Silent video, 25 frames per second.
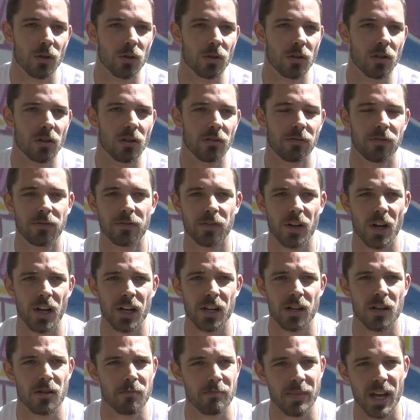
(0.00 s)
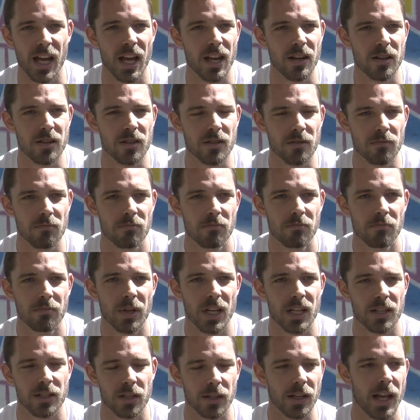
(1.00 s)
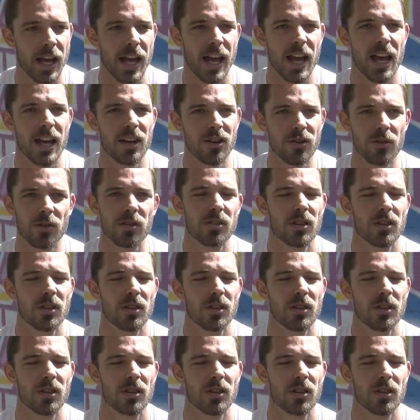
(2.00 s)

or find an abandoned piece of land